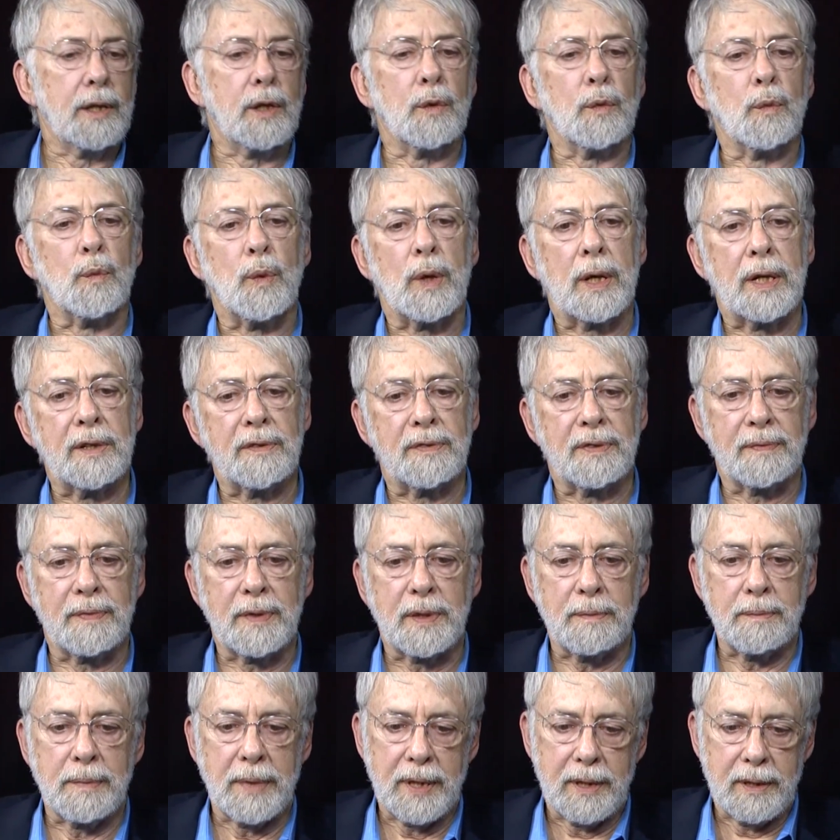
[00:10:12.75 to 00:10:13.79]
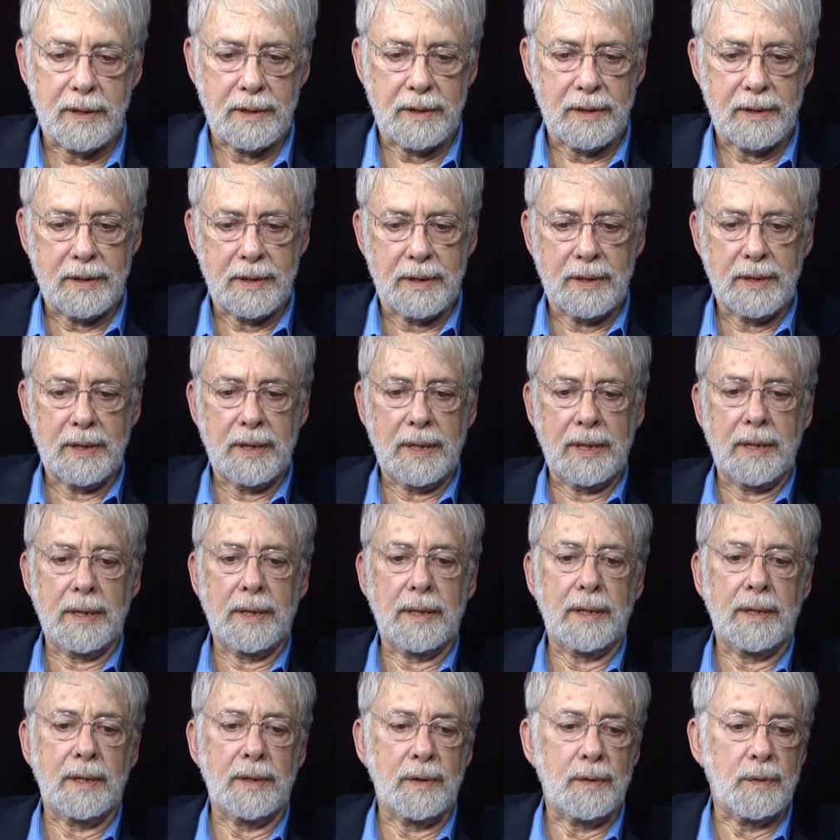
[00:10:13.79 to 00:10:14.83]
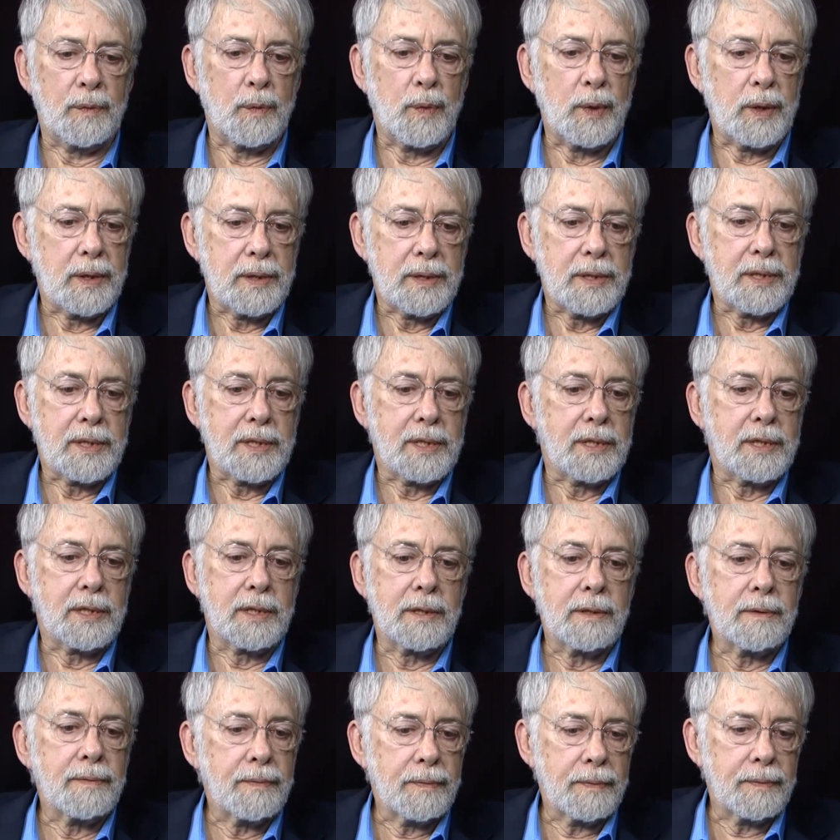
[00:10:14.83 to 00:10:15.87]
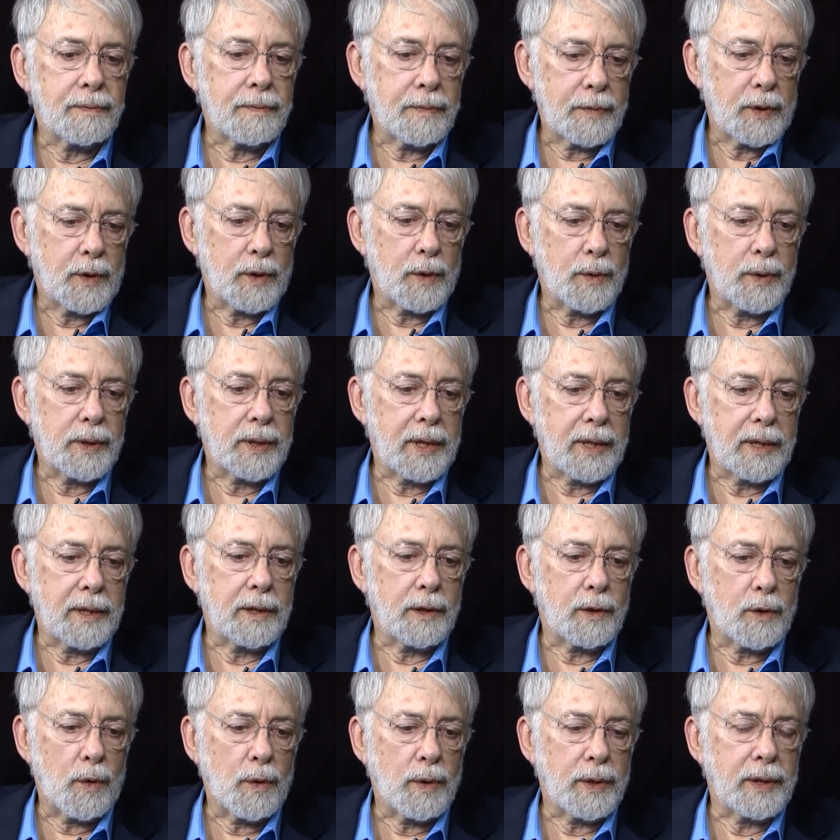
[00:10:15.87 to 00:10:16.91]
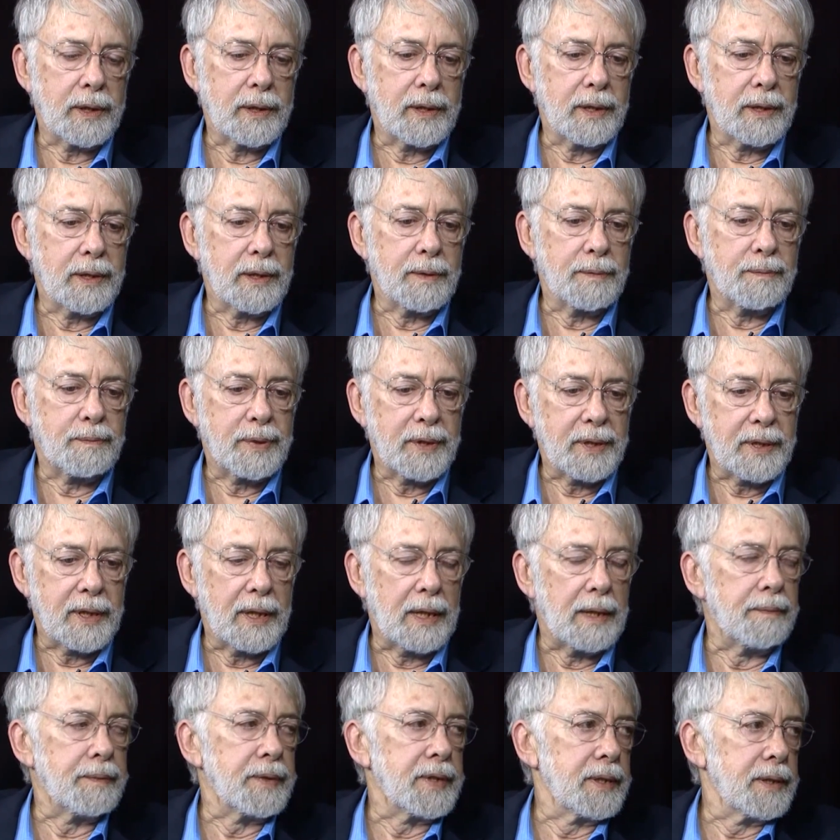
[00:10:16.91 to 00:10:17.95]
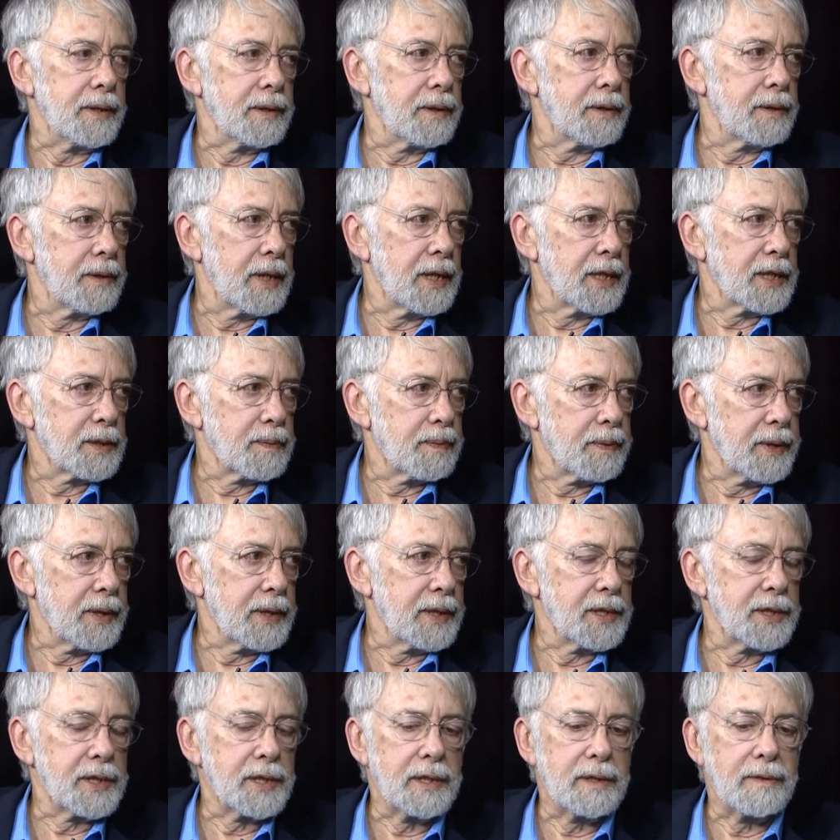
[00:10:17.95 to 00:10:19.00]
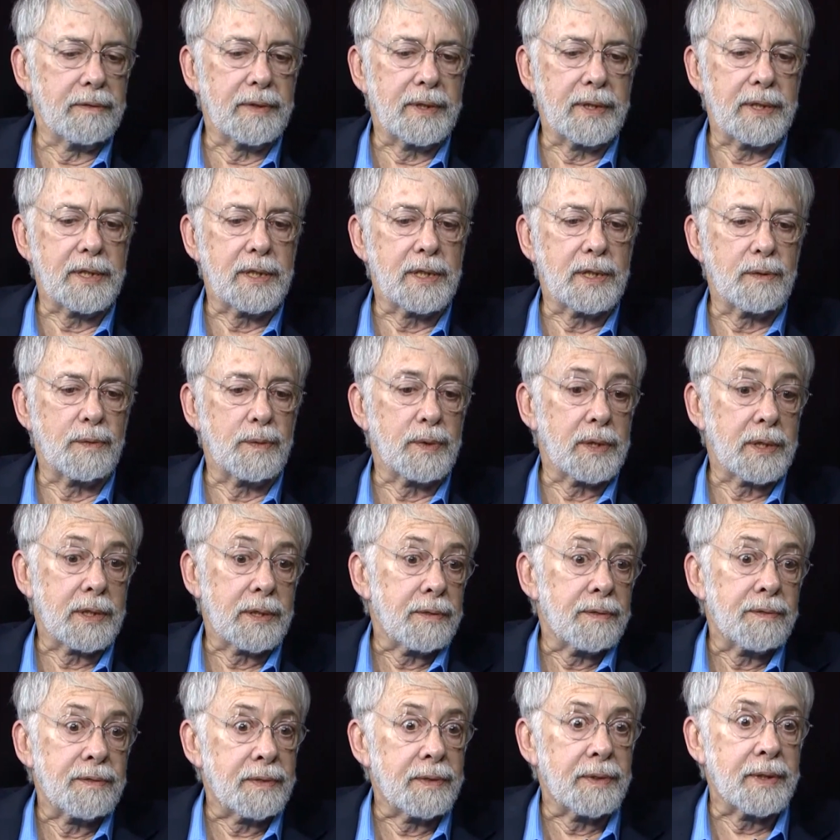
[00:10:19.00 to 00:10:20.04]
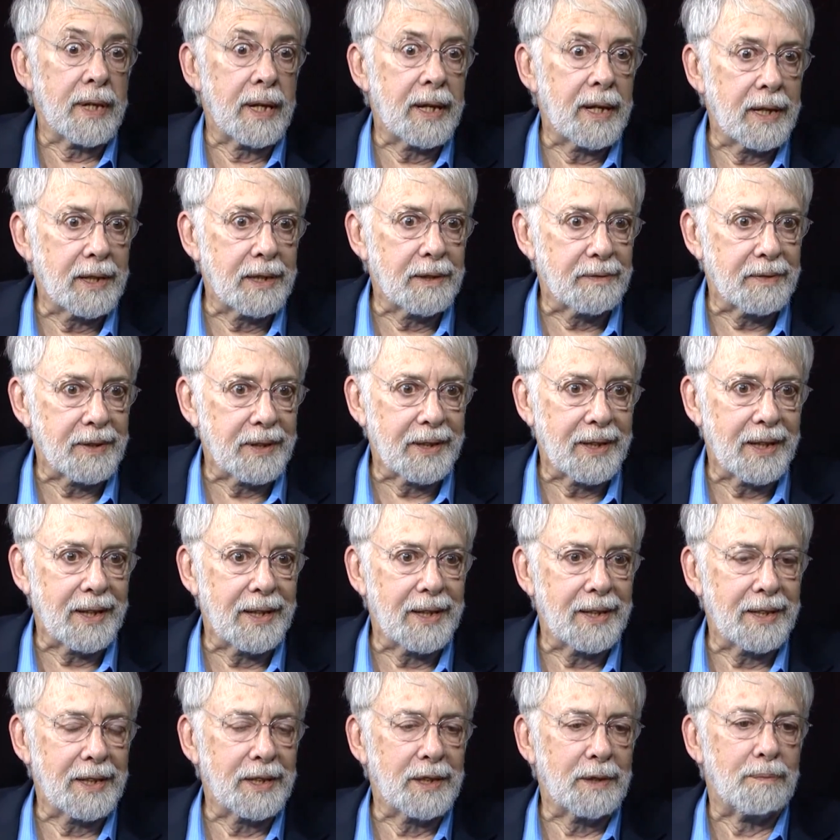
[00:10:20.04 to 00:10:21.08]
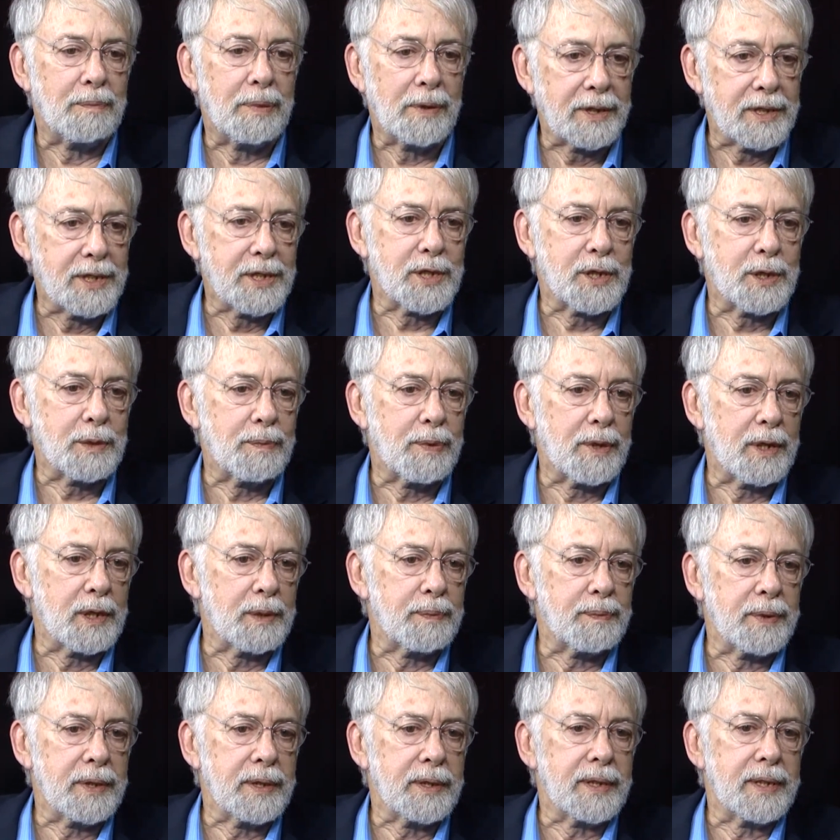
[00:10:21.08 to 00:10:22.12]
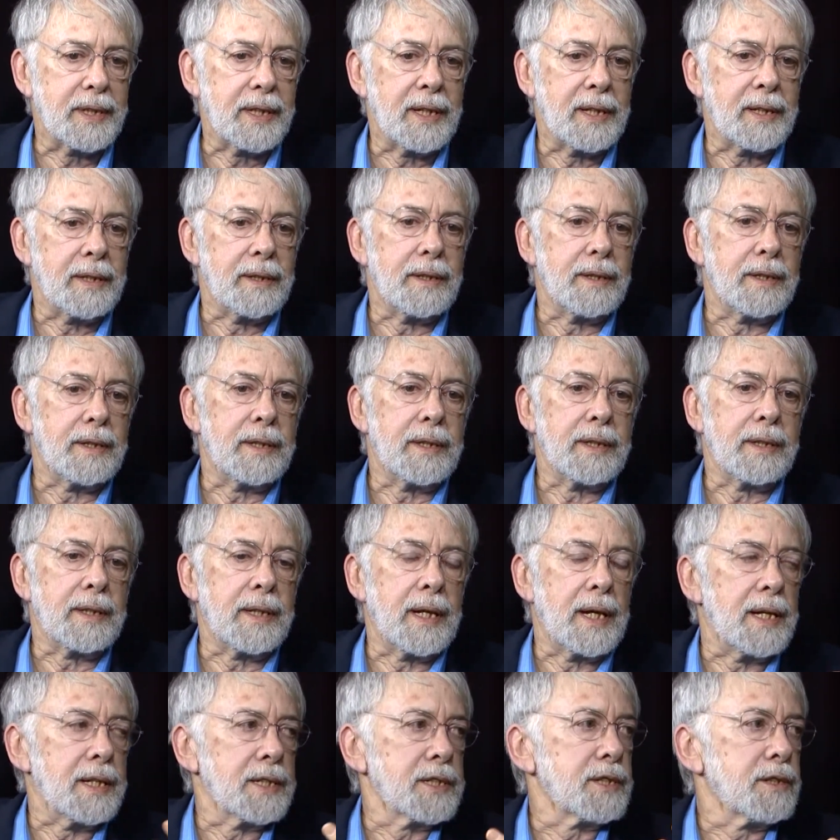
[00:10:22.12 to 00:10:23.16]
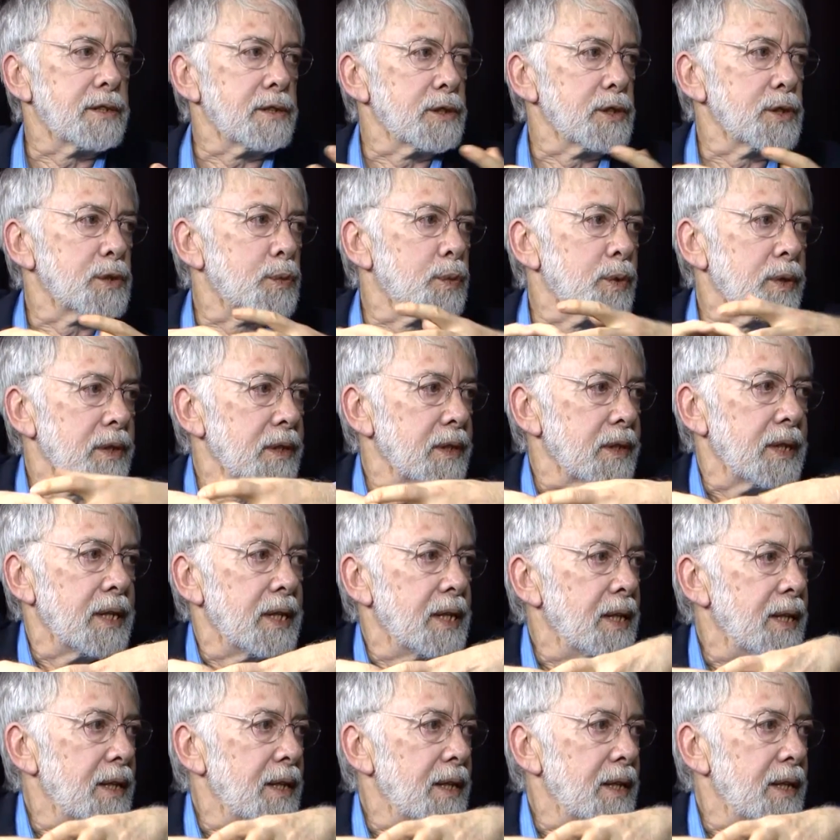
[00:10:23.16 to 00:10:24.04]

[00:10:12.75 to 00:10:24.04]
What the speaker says: The wife of the mayor was, you know, again, according to the predominant explanation of this, was the head of the gang, and the police department and the gangsters were